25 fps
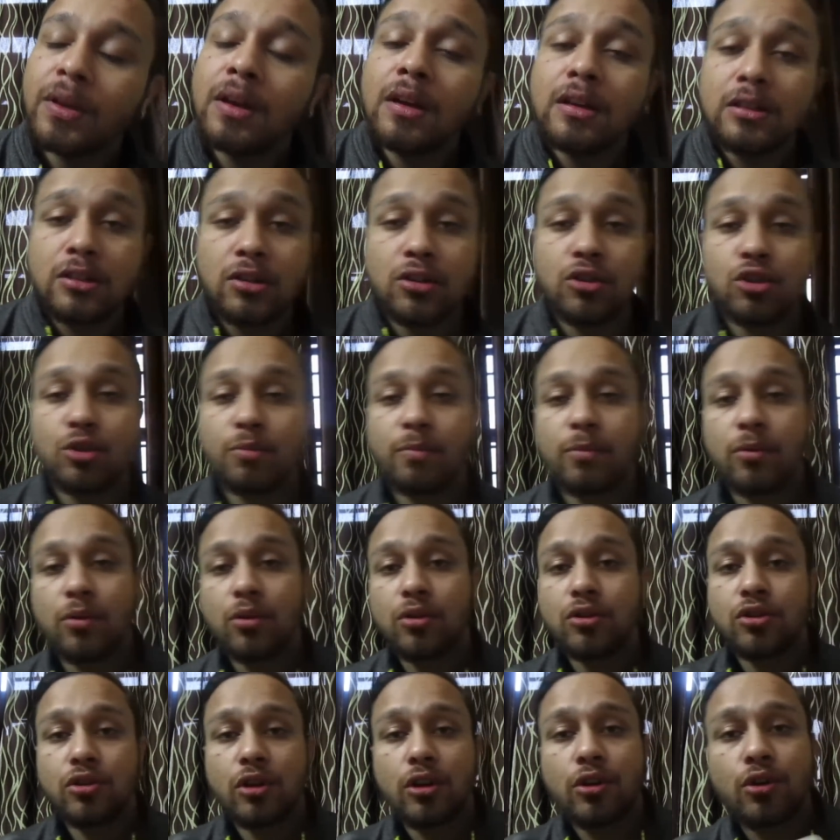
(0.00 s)
so
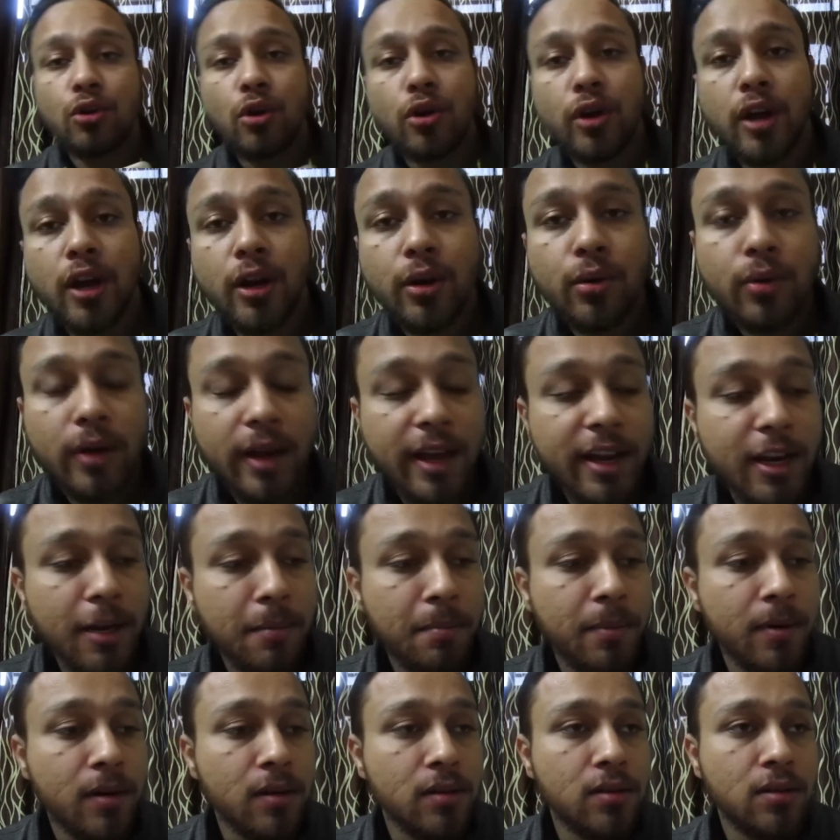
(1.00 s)
suppose you're talking to any
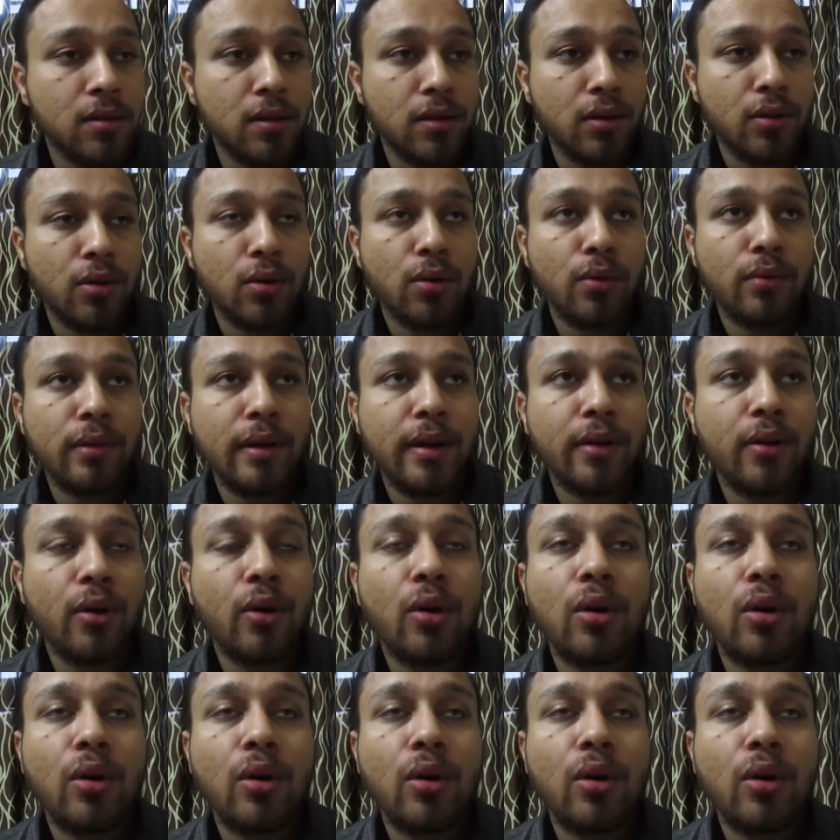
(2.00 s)
person you know we are